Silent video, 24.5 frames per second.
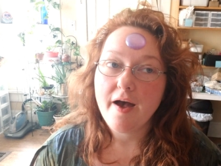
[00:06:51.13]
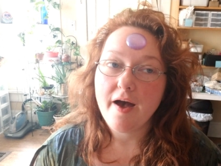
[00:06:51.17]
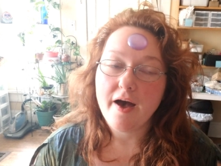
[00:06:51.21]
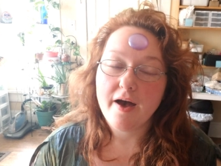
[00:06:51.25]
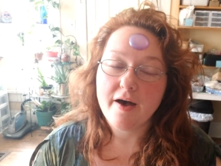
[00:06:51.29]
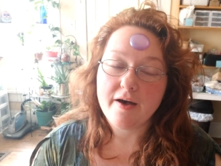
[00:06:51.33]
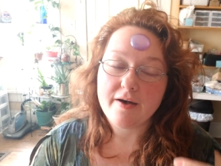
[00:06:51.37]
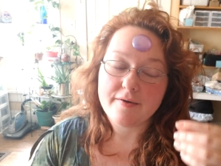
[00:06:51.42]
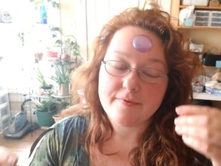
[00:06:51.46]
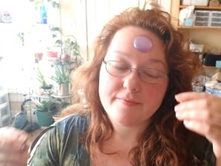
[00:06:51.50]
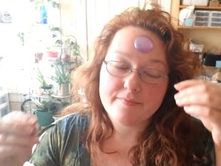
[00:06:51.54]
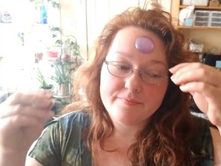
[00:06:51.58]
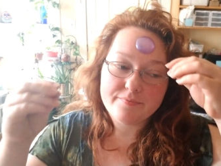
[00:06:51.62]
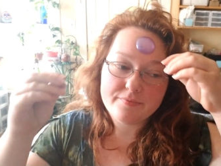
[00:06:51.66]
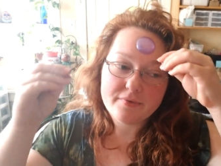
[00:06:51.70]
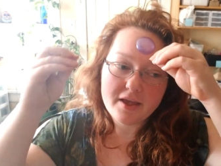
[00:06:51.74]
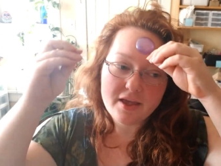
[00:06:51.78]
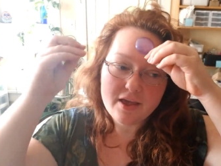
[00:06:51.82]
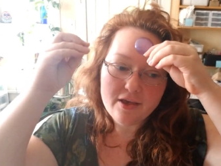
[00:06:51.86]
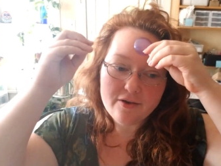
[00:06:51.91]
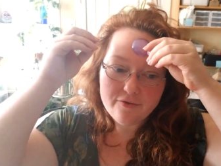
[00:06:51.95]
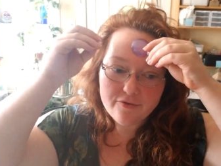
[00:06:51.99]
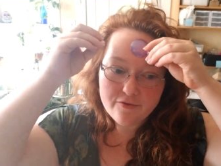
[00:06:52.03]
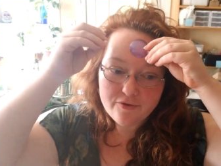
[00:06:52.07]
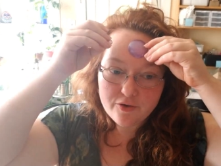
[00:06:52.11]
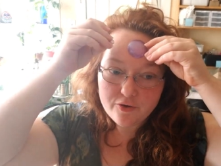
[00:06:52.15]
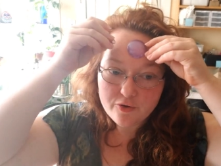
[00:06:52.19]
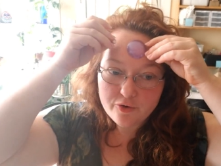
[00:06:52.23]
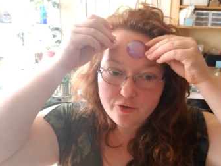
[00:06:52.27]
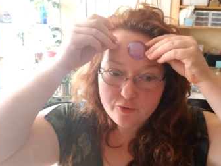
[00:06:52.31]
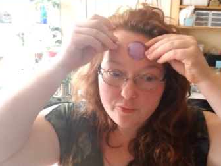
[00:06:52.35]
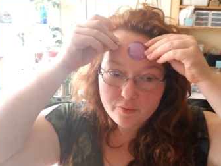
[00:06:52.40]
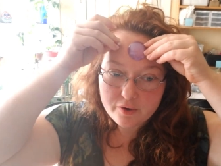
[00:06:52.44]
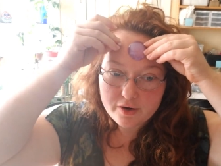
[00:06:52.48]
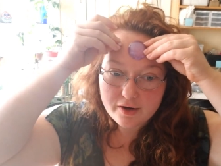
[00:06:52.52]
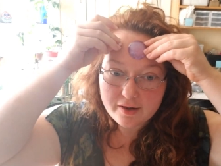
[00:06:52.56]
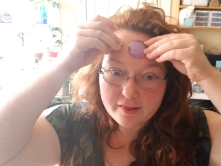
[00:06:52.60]
Um, if
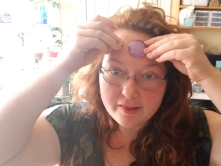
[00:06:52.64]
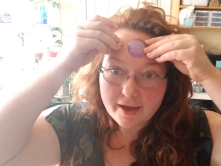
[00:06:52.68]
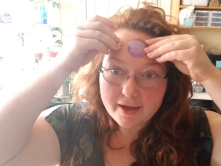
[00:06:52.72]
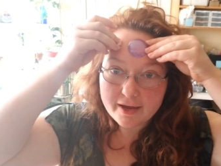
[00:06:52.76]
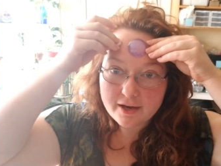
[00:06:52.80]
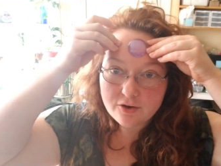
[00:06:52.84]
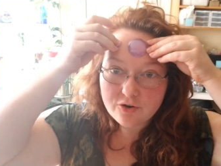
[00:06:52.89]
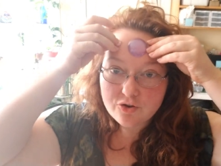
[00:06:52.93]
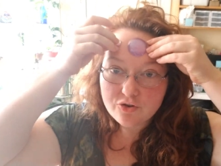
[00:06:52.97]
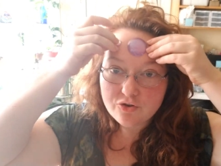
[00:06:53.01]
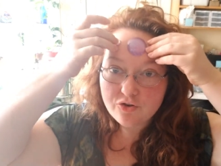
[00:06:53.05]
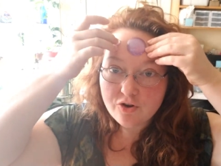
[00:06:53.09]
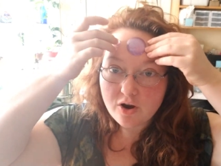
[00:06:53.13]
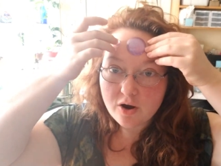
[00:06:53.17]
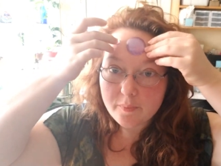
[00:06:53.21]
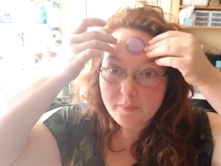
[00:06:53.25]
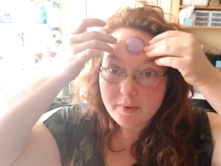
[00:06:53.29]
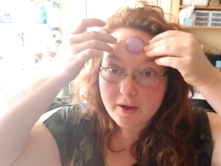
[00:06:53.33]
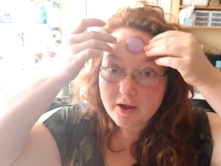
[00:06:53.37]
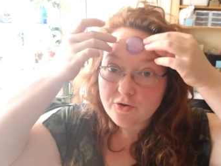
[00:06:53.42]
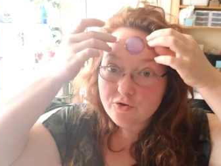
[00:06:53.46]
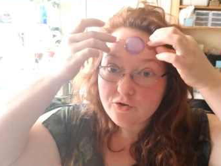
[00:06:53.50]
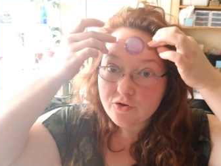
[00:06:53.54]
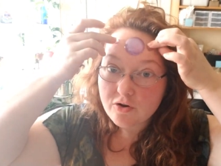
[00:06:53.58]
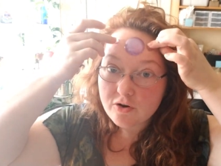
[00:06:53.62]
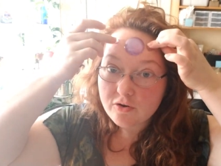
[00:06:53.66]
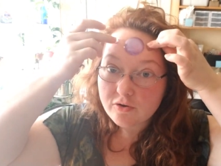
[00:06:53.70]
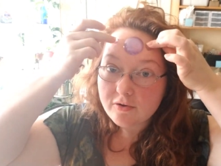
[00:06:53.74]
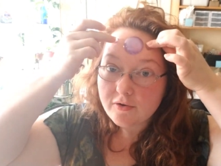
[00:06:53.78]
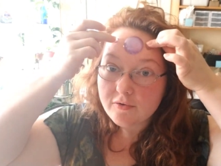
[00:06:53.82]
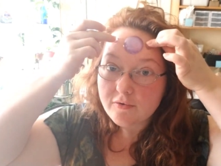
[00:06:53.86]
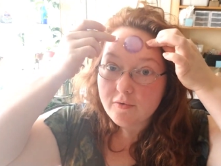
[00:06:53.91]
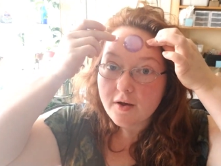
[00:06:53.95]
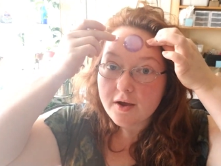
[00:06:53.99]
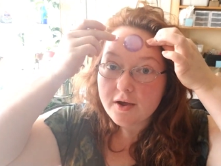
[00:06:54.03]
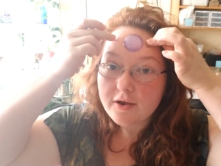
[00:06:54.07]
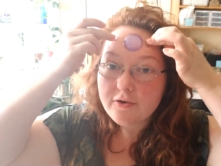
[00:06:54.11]
you would like to share pictures
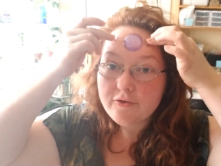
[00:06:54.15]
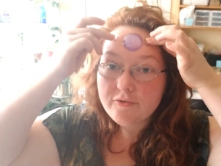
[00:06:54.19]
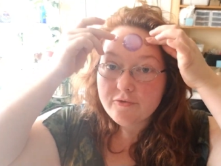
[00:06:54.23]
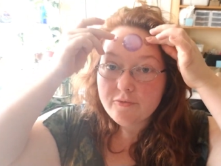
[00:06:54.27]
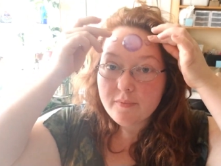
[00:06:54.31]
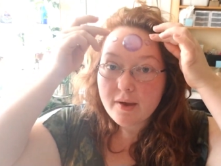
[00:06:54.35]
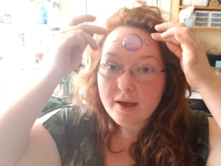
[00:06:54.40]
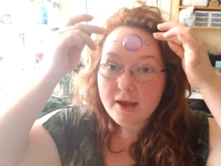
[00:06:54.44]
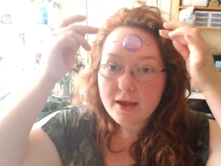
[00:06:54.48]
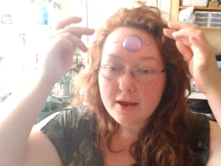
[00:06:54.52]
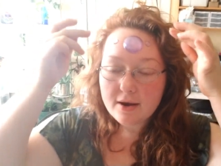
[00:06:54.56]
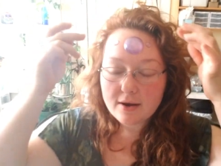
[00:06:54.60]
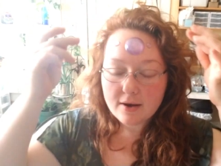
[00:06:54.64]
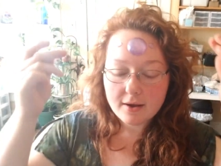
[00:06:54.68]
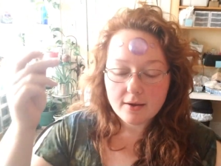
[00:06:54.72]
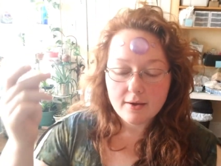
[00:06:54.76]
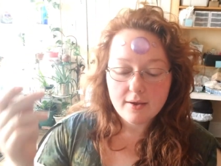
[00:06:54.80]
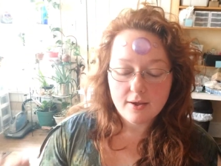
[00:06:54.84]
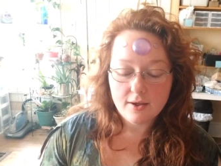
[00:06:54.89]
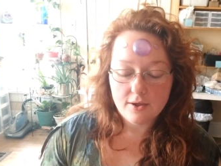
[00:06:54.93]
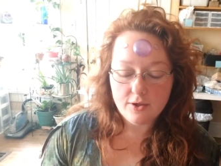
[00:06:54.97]
of what you've made,